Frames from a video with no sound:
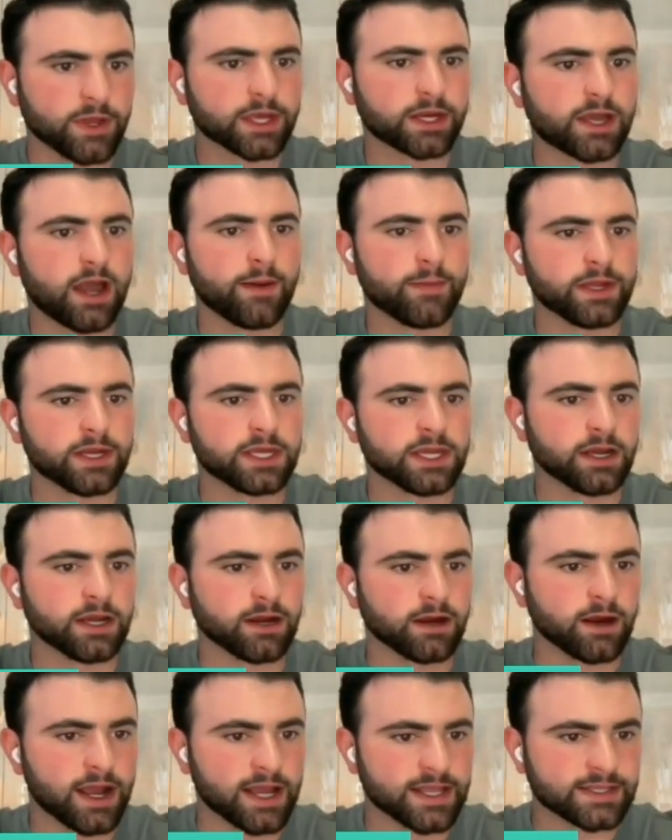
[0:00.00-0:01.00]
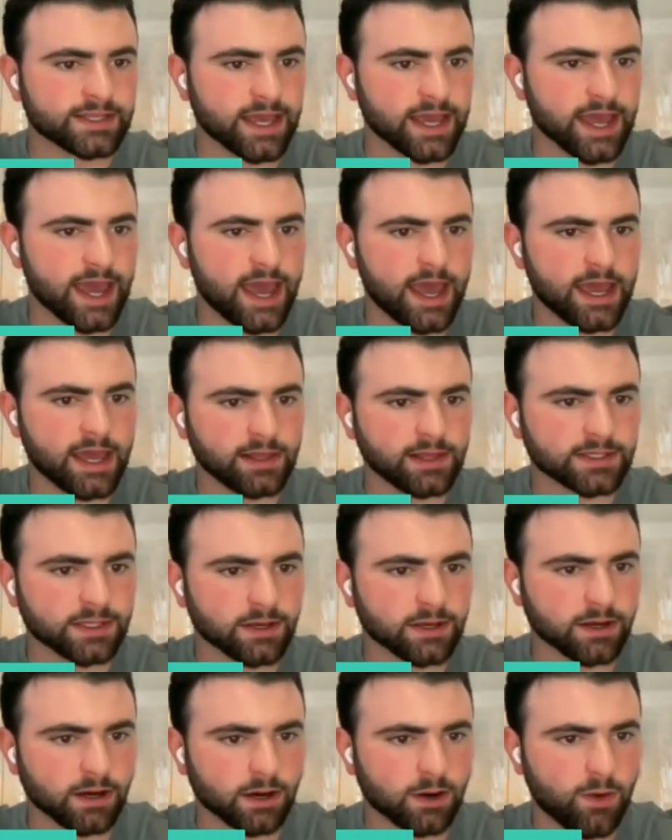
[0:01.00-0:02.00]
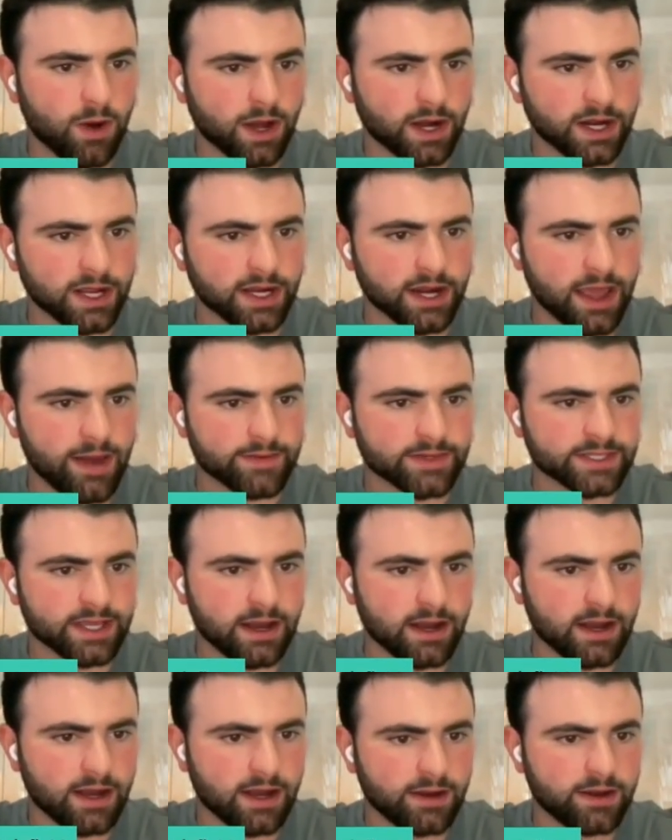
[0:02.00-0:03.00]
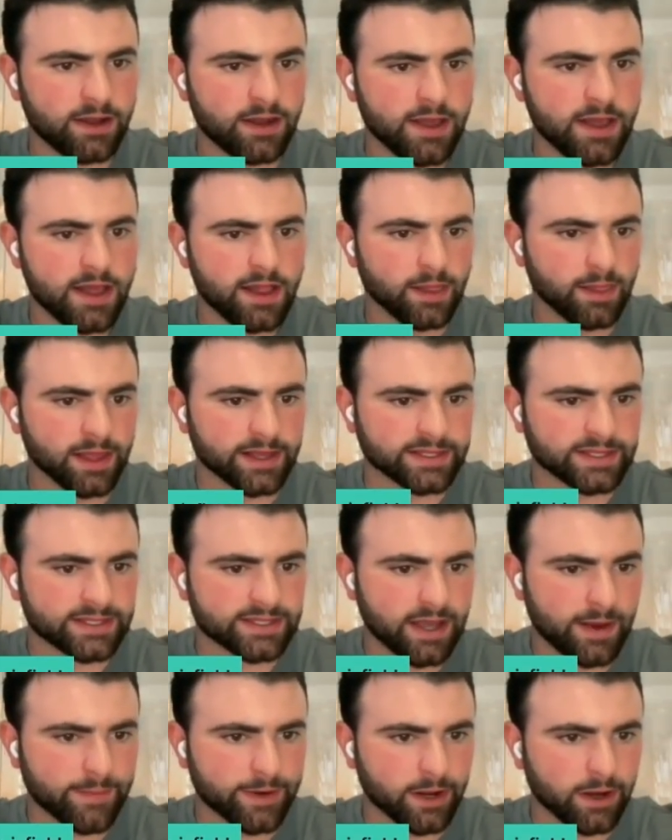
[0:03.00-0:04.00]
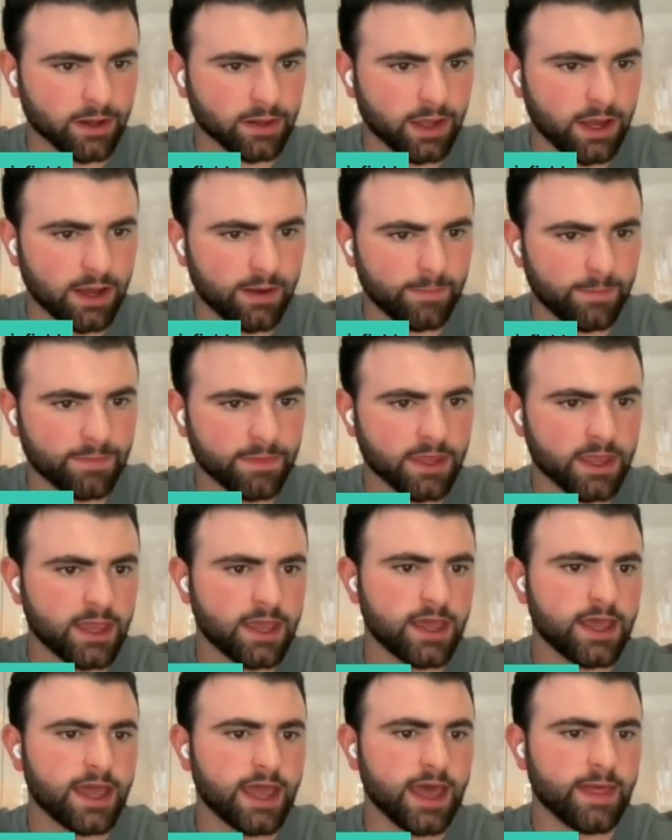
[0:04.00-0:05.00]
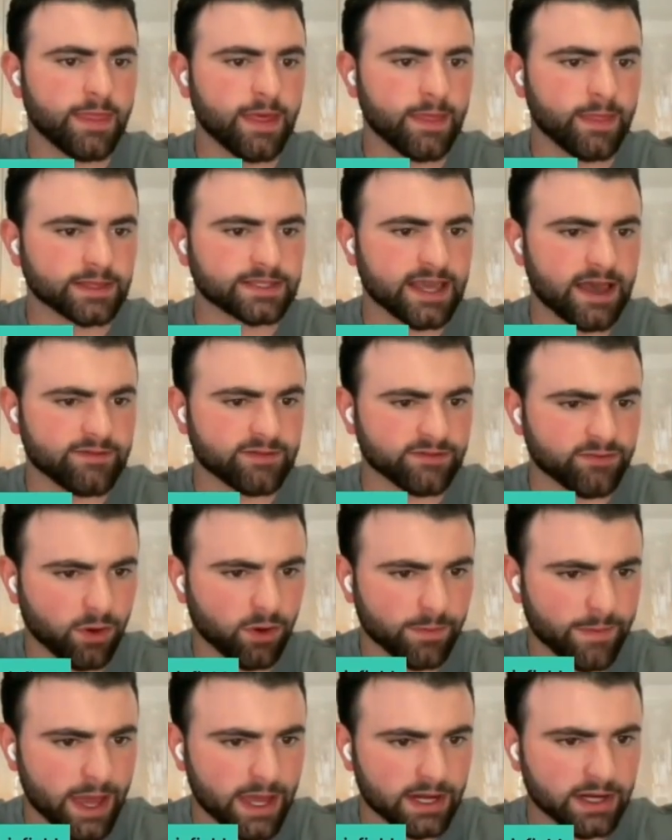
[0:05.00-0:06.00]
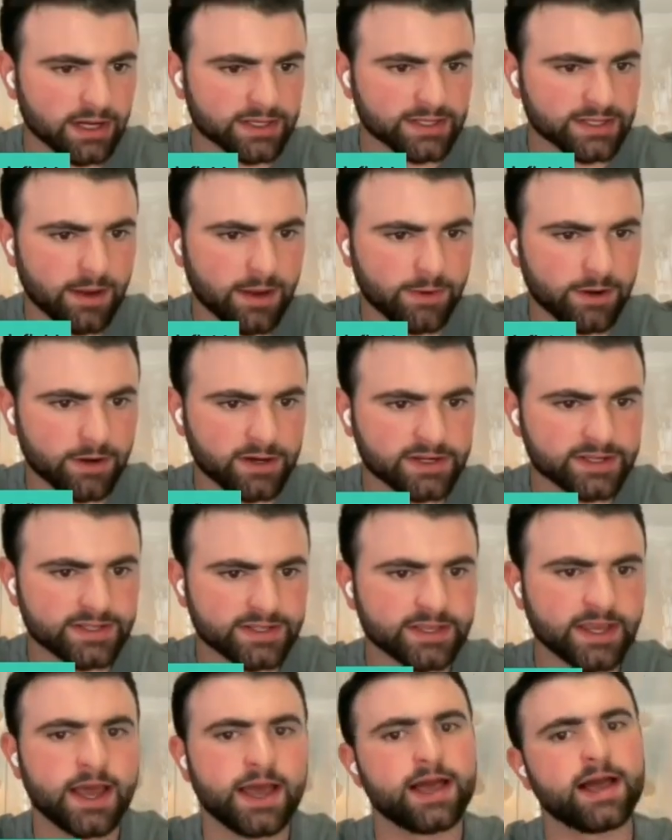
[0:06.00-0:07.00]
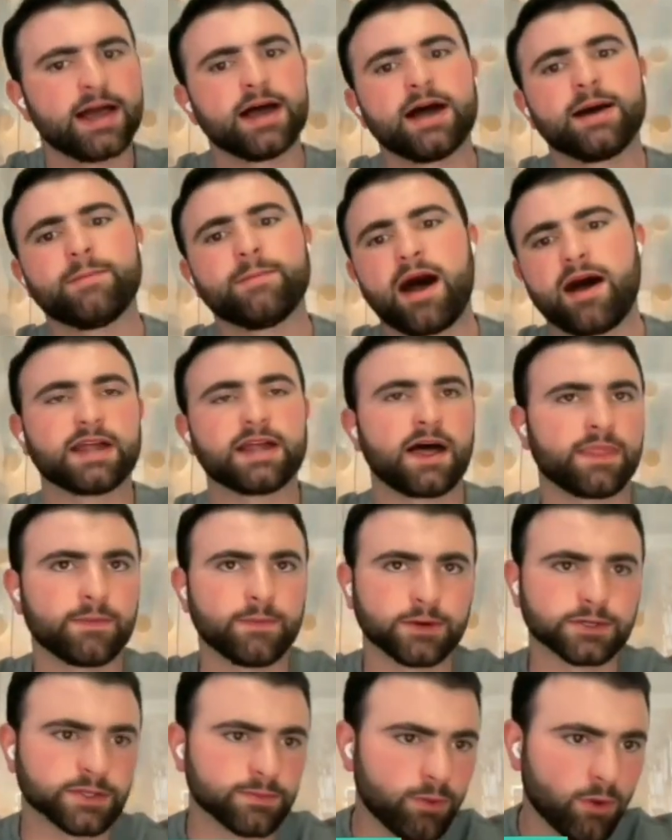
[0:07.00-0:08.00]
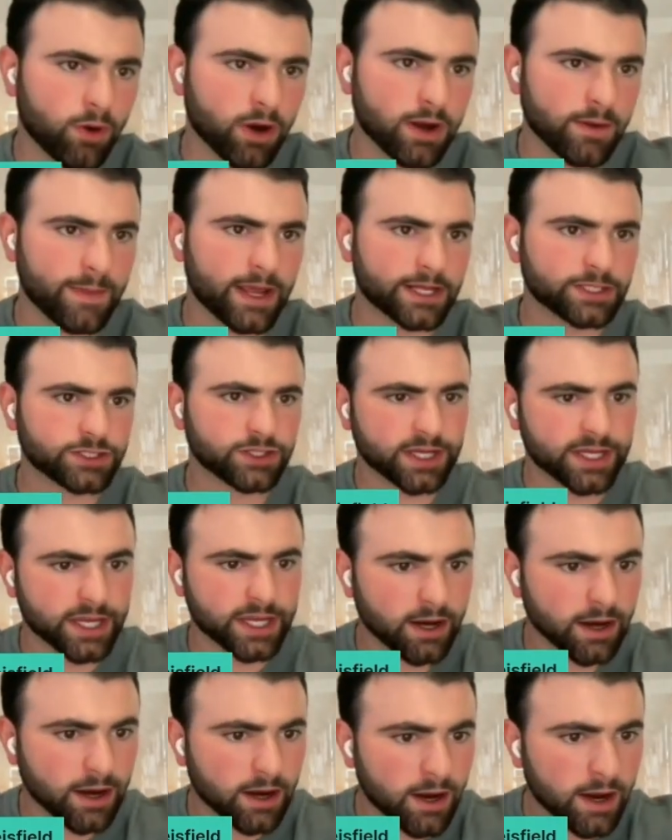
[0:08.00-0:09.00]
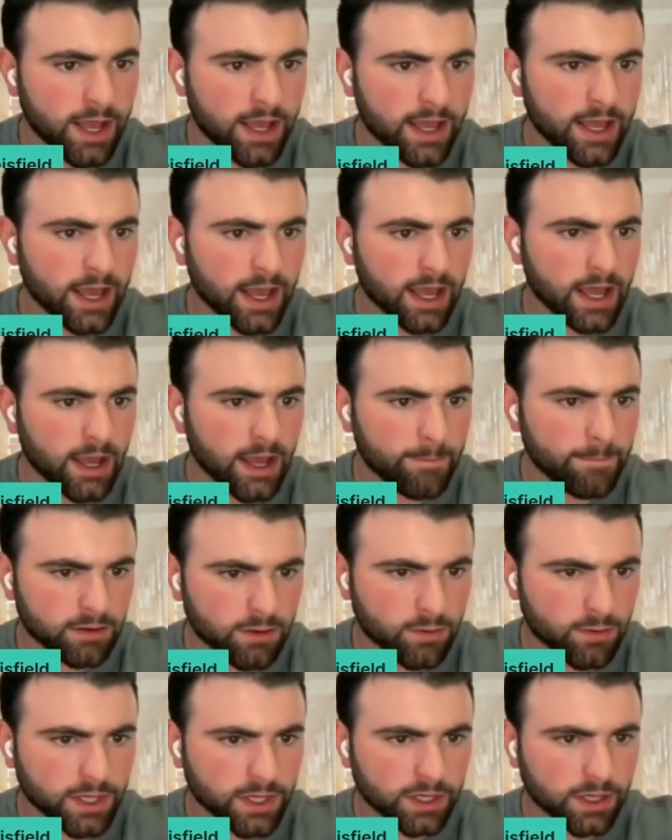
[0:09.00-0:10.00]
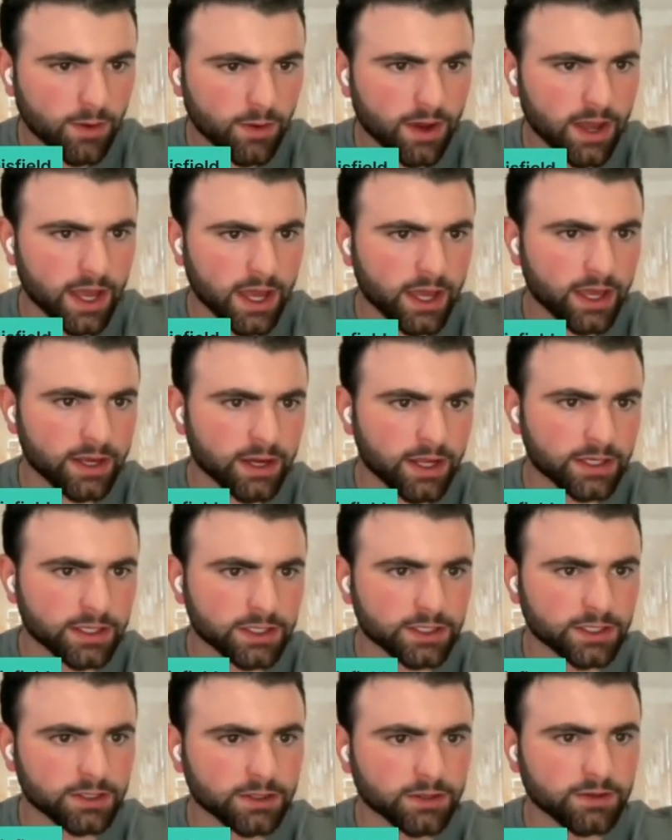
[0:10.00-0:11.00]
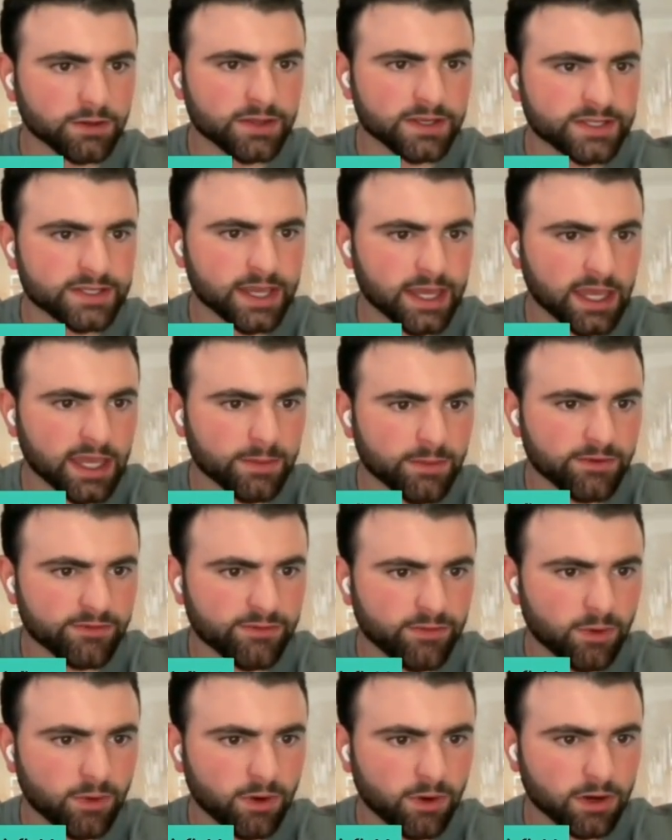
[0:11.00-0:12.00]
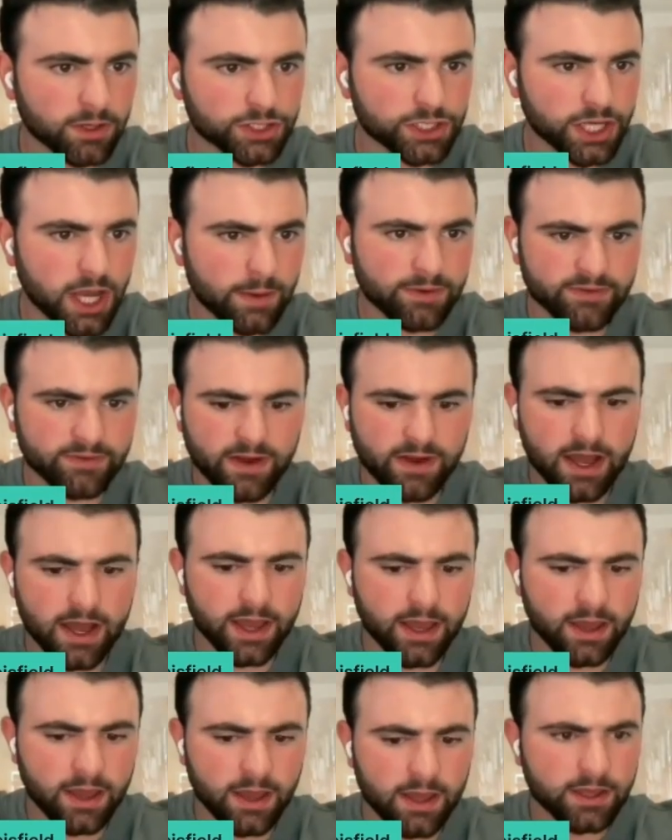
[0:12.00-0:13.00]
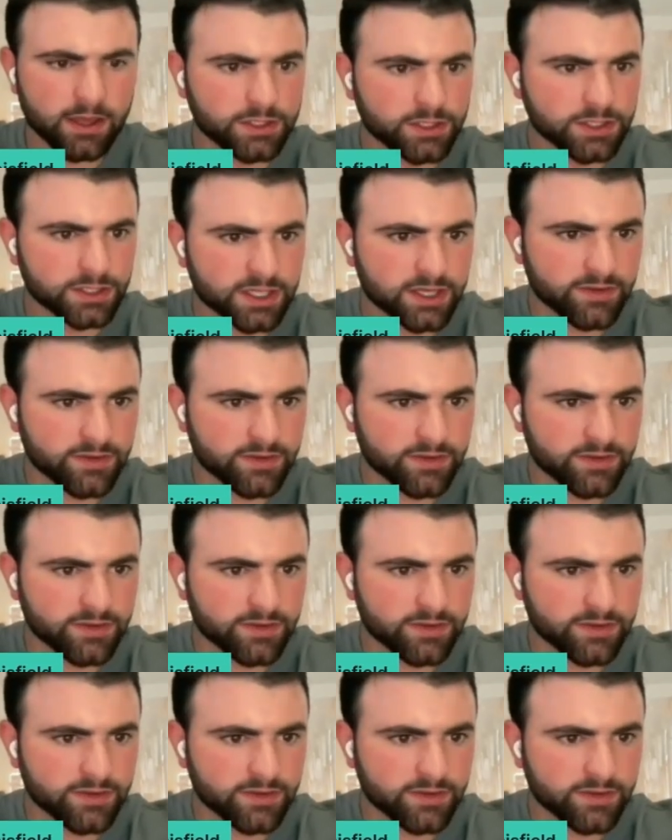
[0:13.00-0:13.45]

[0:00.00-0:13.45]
And then we could come in here and say, hey, let's look at our quantity in Amazon. Let's sum it all up. And then let's have it formatted as numbers. Obviously, not the most important metric here, but we could go ahead and do the same for Shopify